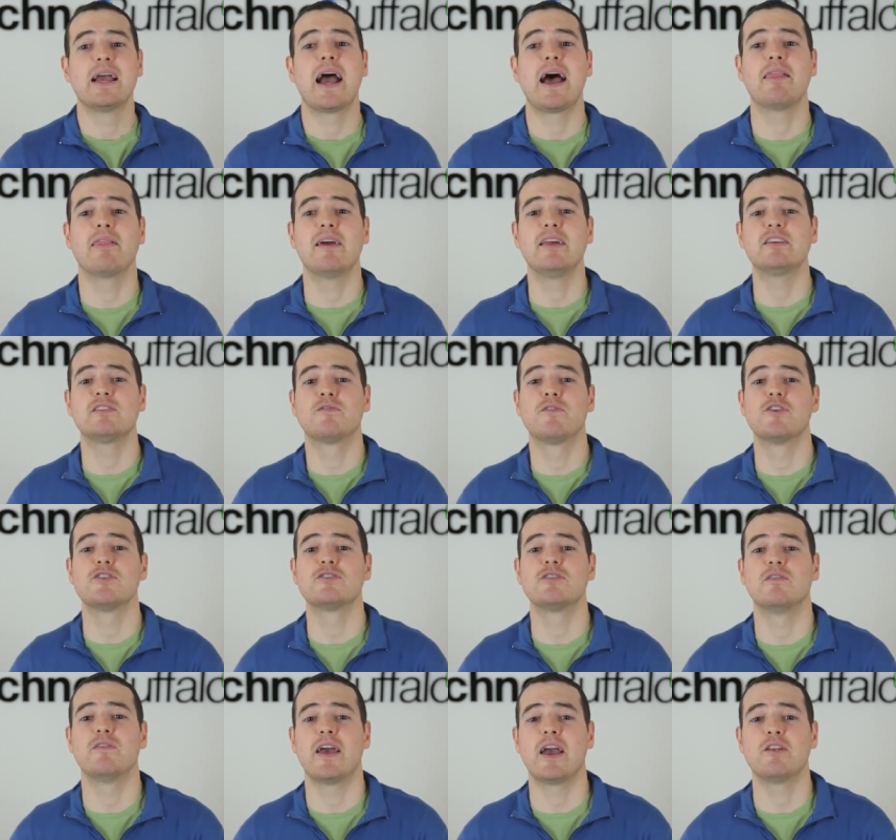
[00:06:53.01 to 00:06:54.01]
And latest
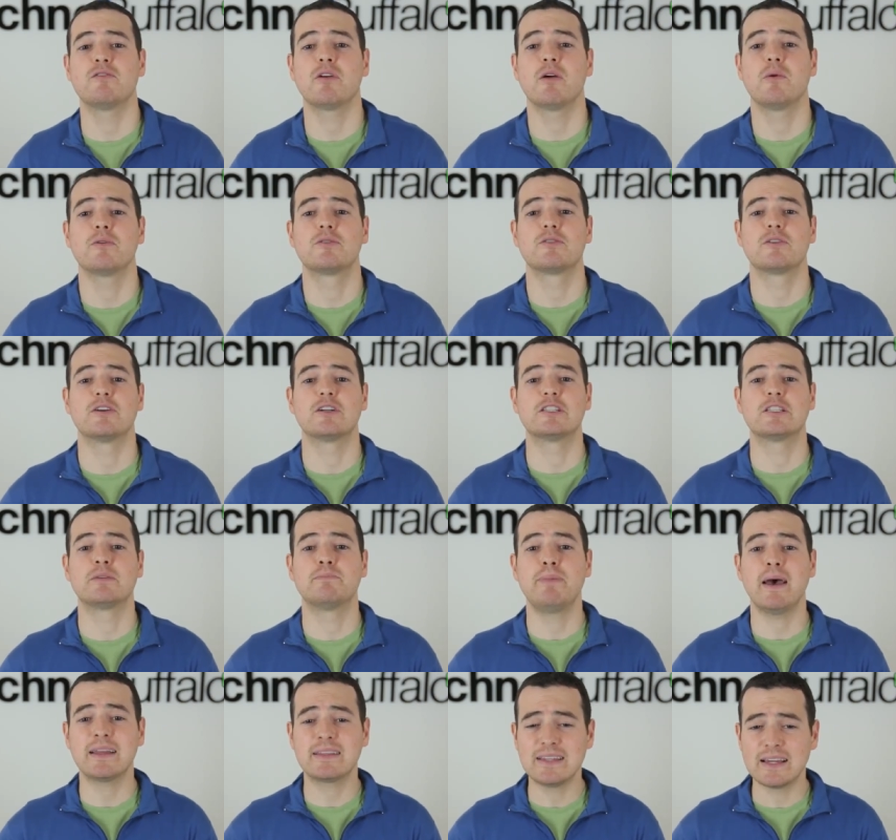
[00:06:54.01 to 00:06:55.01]
version of Android, which you're
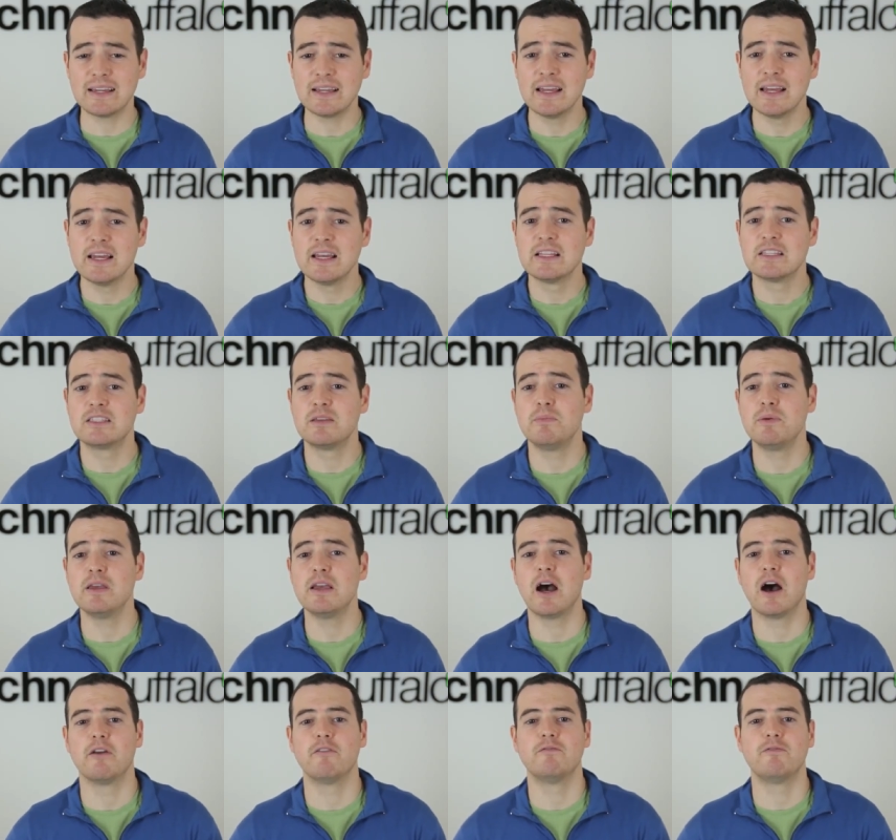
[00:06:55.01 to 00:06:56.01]
expecting to
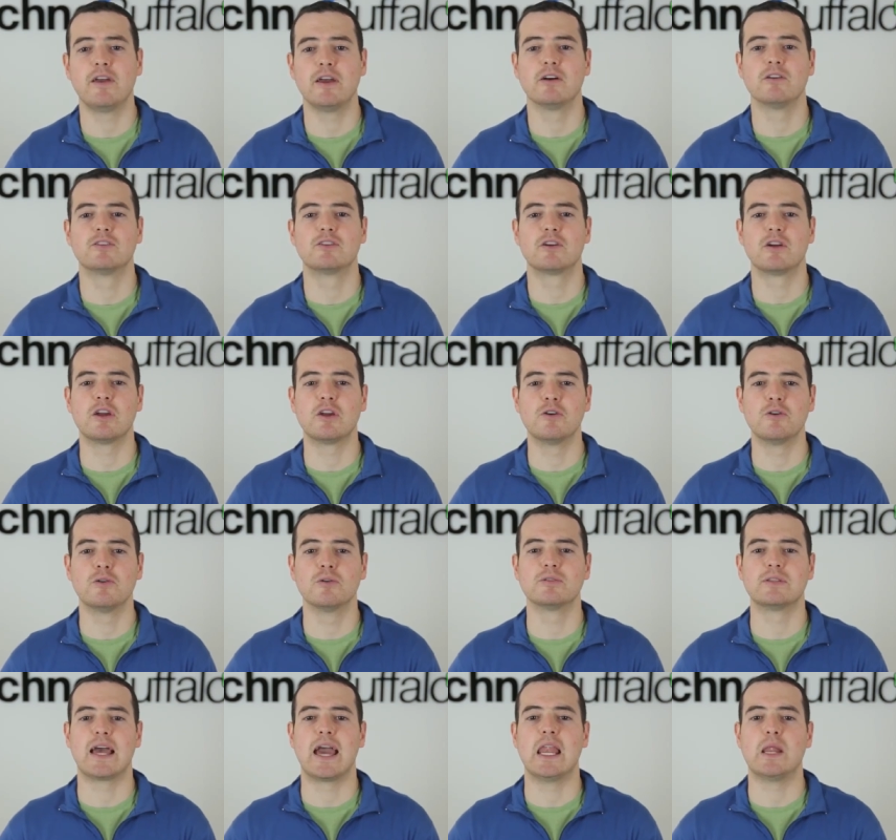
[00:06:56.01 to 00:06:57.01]
be unveiled during
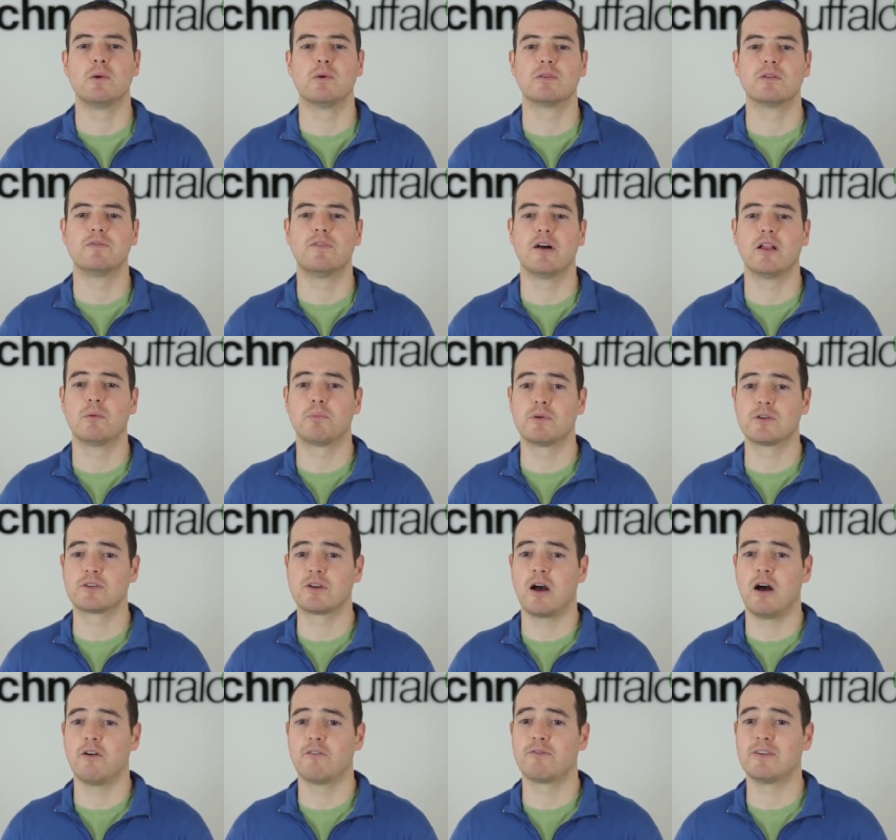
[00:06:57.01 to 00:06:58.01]
Google's annual developers
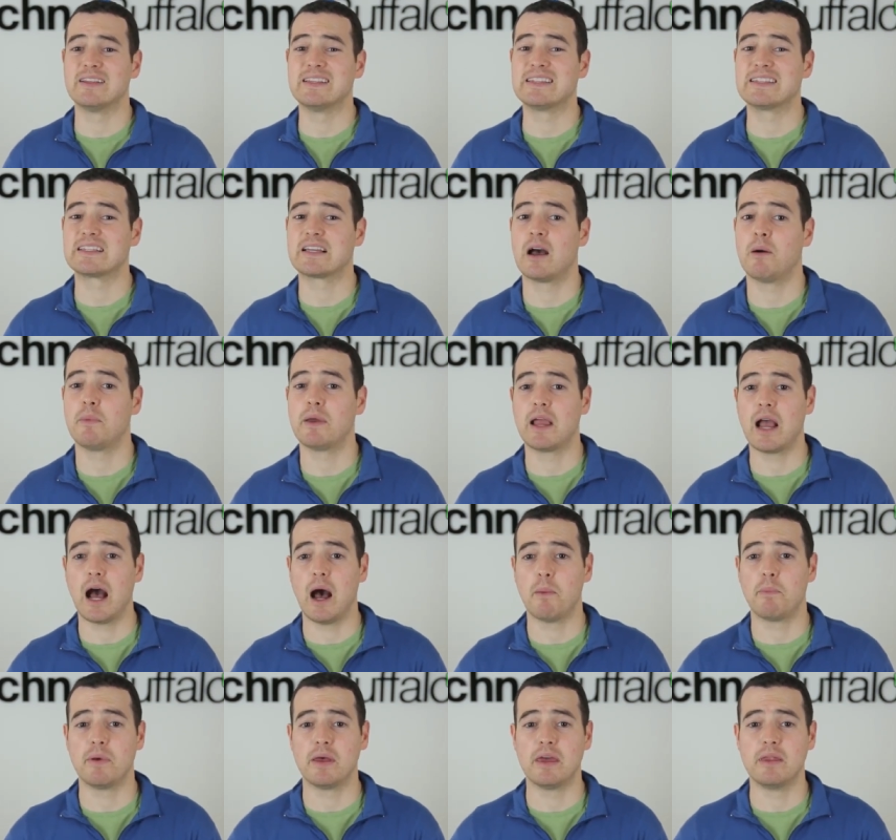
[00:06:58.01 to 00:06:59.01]
conference coming
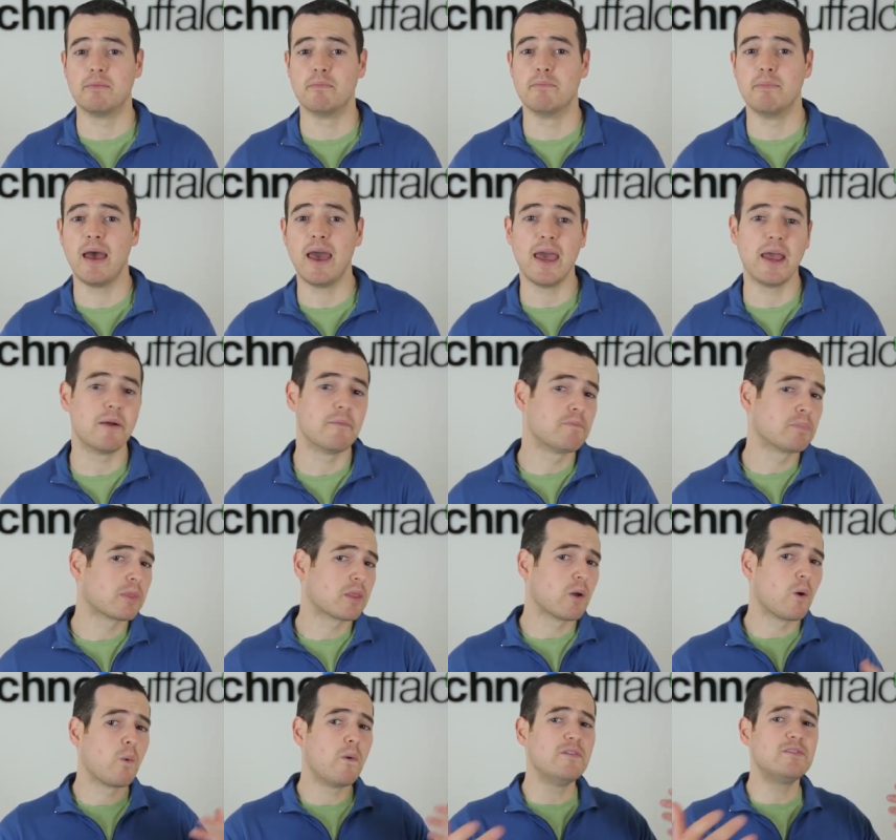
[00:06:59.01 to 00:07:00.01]
up in May.
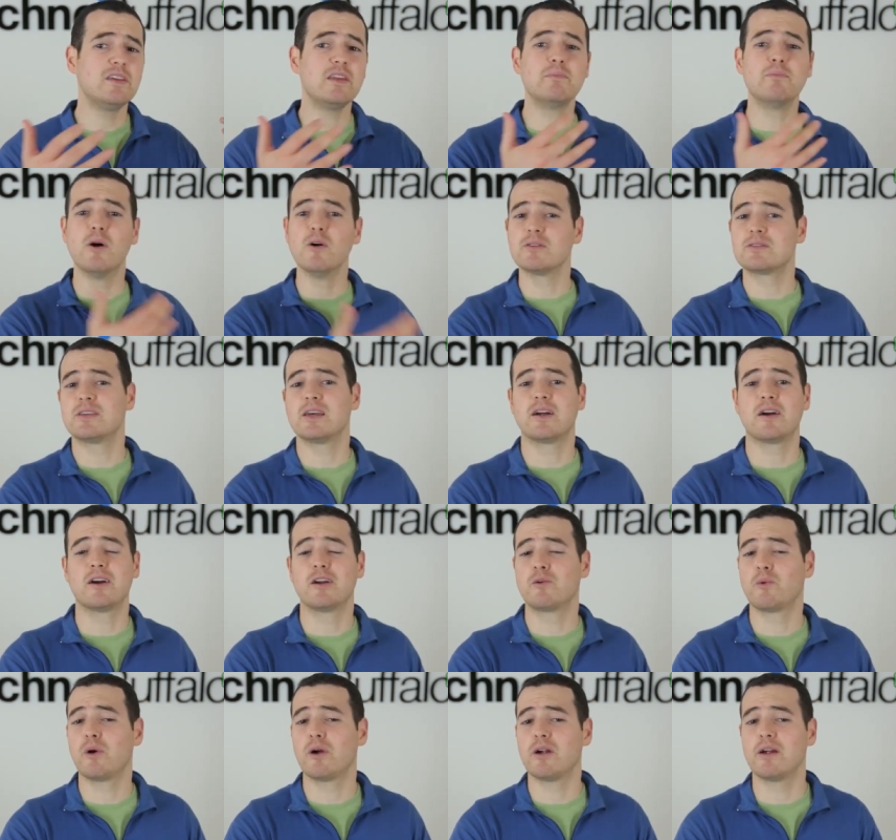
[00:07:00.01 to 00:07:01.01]
We've seen most of the
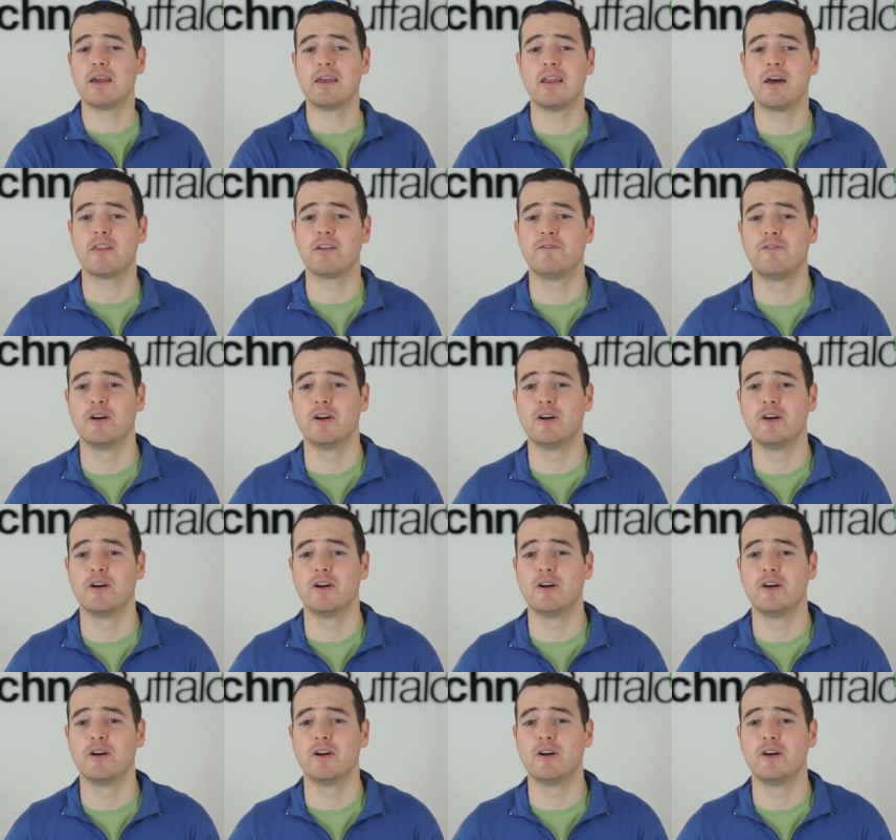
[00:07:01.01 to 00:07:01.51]
hardware in other